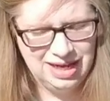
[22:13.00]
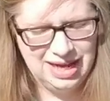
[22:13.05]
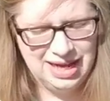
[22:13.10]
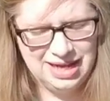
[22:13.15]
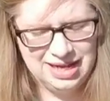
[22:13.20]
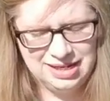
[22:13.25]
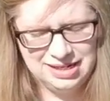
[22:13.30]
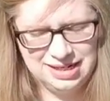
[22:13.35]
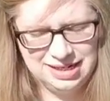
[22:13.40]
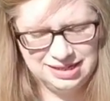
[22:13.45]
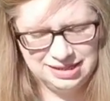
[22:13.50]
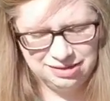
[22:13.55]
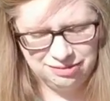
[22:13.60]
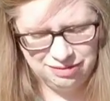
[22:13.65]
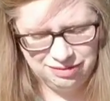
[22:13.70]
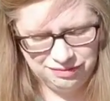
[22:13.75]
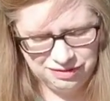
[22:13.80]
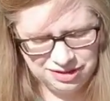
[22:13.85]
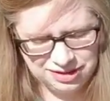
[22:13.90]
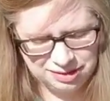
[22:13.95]
And it's a
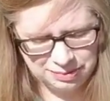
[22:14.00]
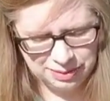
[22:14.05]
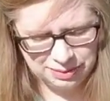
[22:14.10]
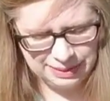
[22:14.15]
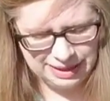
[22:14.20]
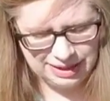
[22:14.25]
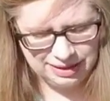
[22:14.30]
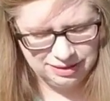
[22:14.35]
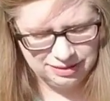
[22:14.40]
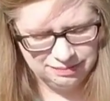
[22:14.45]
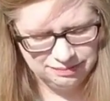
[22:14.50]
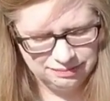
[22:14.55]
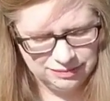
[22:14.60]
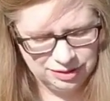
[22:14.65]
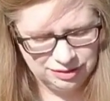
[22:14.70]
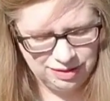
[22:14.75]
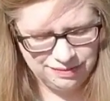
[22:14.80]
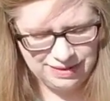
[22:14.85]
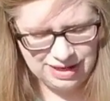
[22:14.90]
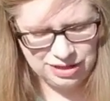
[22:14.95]
reversible bag.
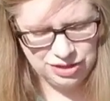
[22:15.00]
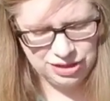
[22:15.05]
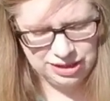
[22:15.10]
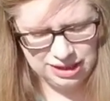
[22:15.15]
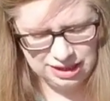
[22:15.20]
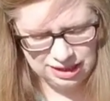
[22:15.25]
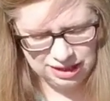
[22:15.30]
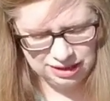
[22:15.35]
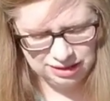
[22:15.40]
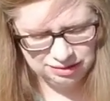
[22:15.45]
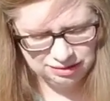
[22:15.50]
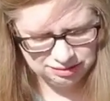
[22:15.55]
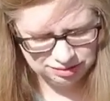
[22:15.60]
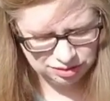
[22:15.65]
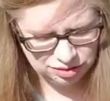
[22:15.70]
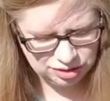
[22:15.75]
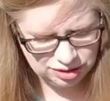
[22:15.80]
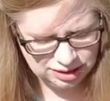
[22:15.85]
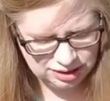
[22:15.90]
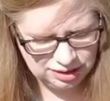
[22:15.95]
So I've actually
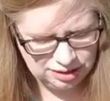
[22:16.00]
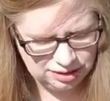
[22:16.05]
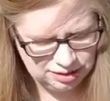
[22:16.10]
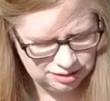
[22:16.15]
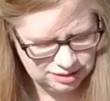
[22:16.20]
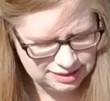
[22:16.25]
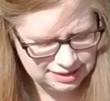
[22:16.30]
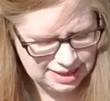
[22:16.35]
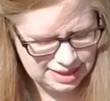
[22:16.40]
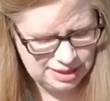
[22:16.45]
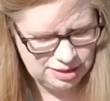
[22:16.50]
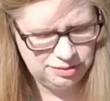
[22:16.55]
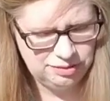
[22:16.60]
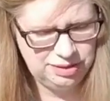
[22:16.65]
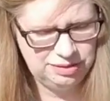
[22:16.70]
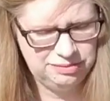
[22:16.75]
turned it inside out.